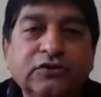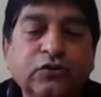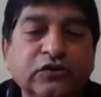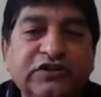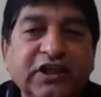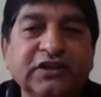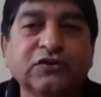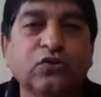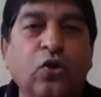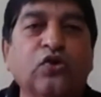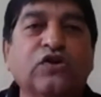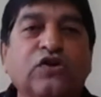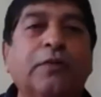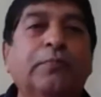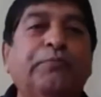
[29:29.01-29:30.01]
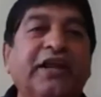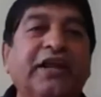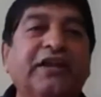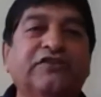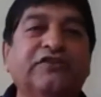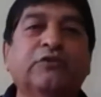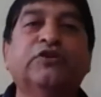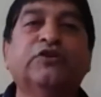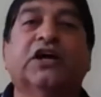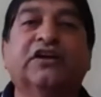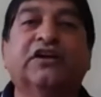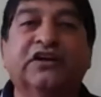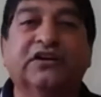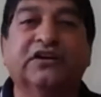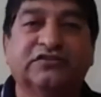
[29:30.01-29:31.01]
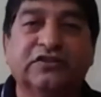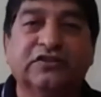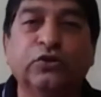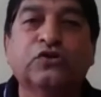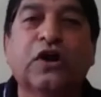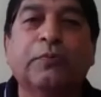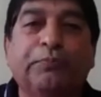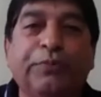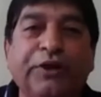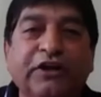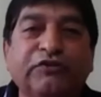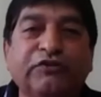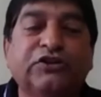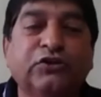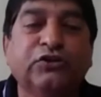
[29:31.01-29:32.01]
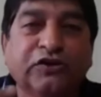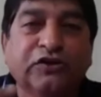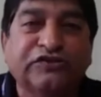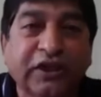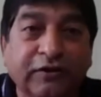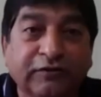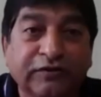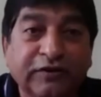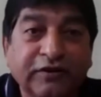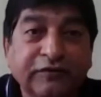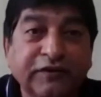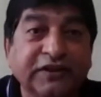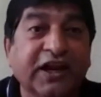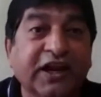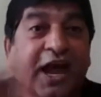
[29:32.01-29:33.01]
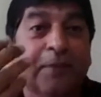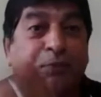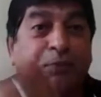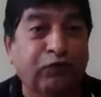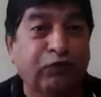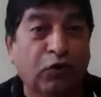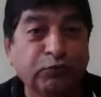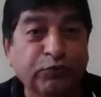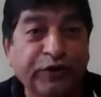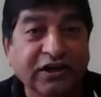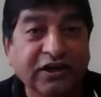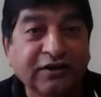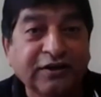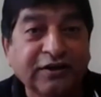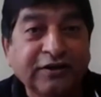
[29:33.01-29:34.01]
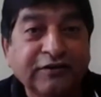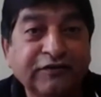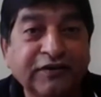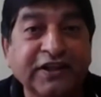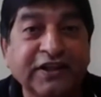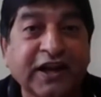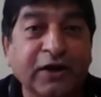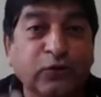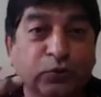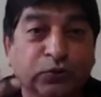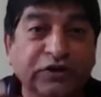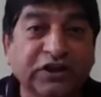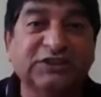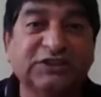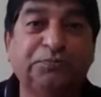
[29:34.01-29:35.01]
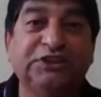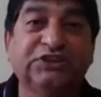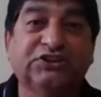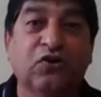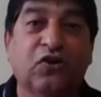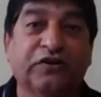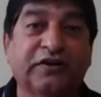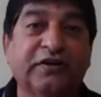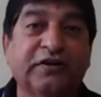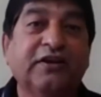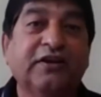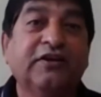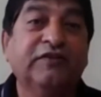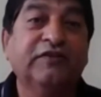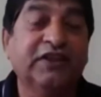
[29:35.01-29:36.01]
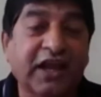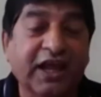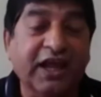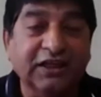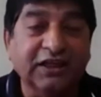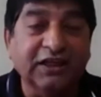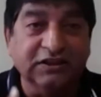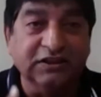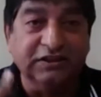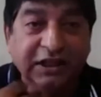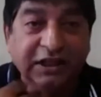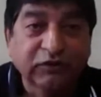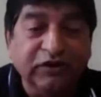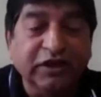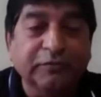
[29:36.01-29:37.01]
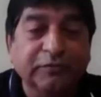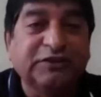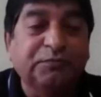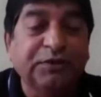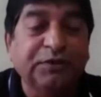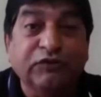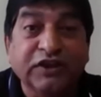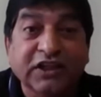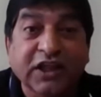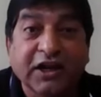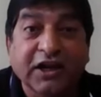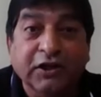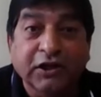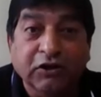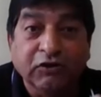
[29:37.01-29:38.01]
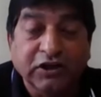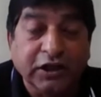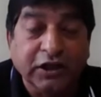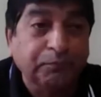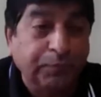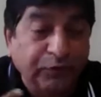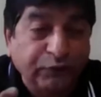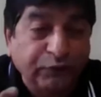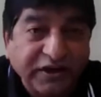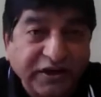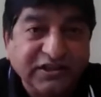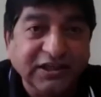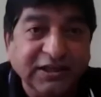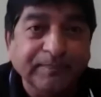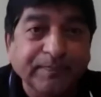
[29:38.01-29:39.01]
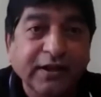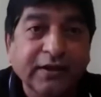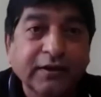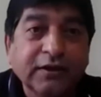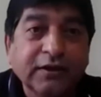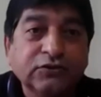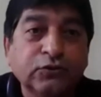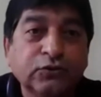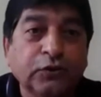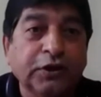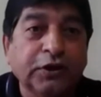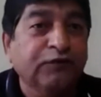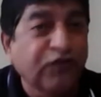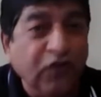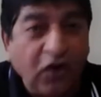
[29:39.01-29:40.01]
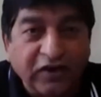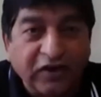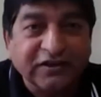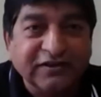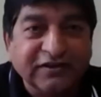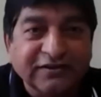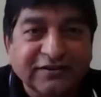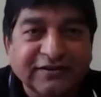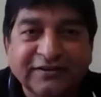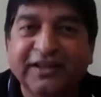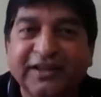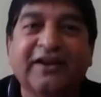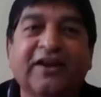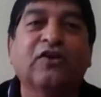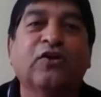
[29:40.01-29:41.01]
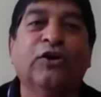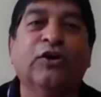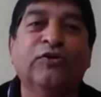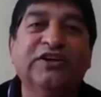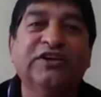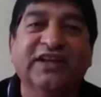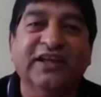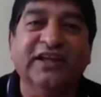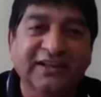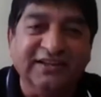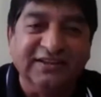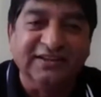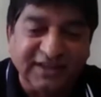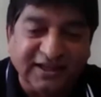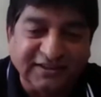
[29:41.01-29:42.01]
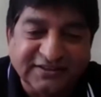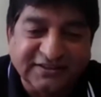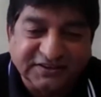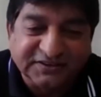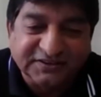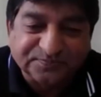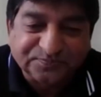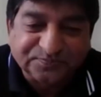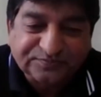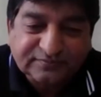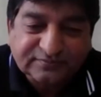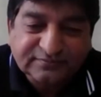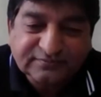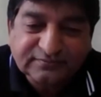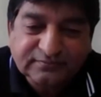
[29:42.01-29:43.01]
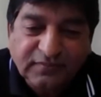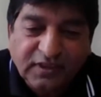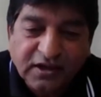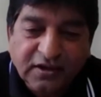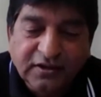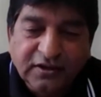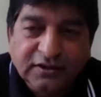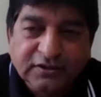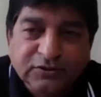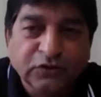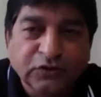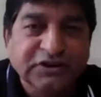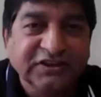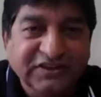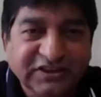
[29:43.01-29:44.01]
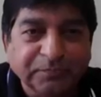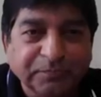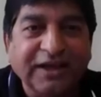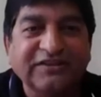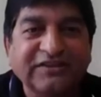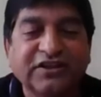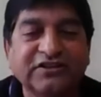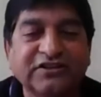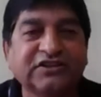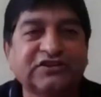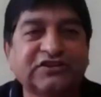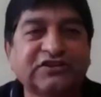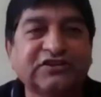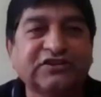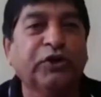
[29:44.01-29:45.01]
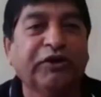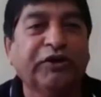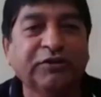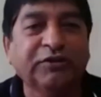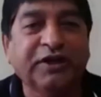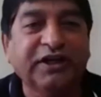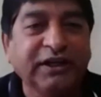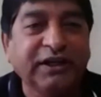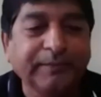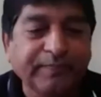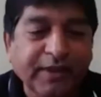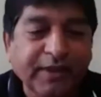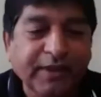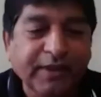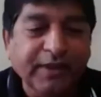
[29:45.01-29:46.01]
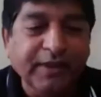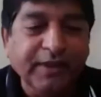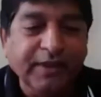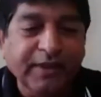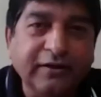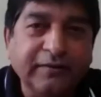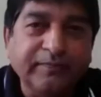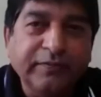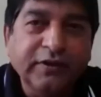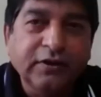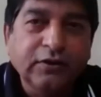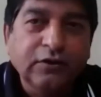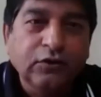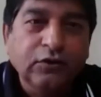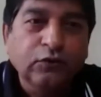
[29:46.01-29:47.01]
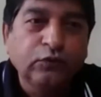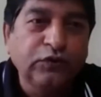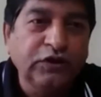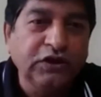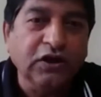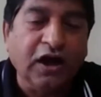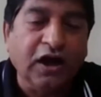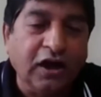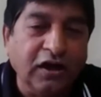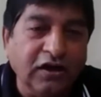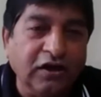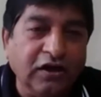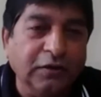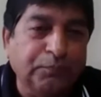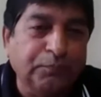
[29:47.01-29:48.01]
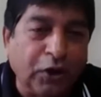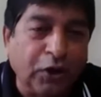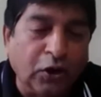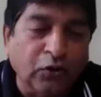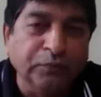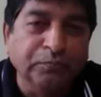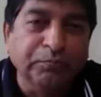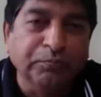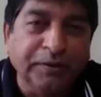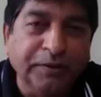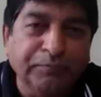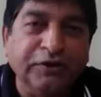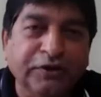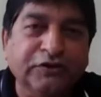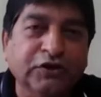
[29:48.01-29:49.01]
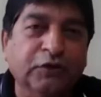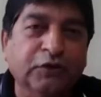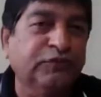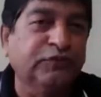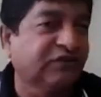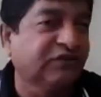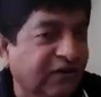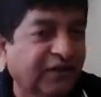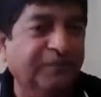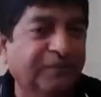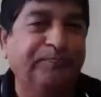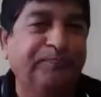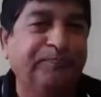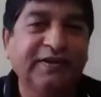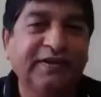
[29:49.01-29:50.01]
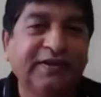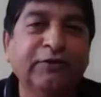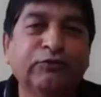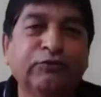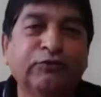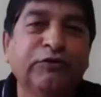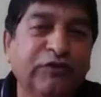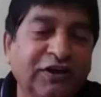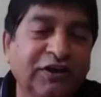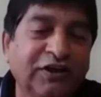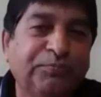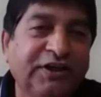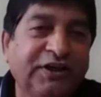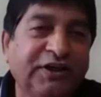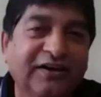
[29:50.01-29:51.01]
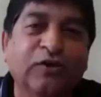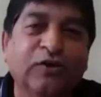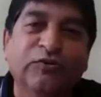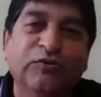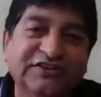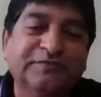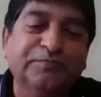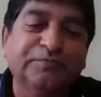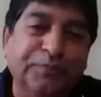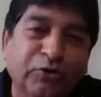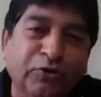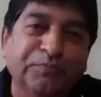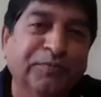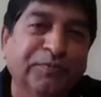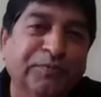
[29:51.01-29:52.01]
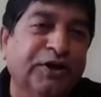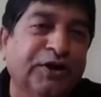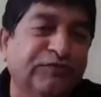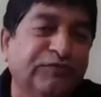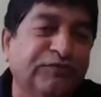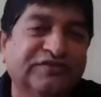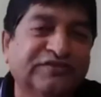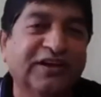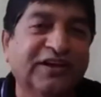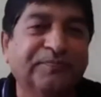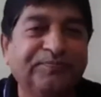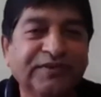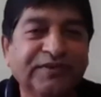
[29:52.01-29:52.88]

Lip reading: So there is no comparison with others. You compare with yourself, whether I performed well, whether I took a speech slot, whether I delivered a speech, whether I delivered perfectly. So if not, there are always another chances. So this is my suggestion to everybody. And we all are proud members of this club. And we will be always proud member of this club.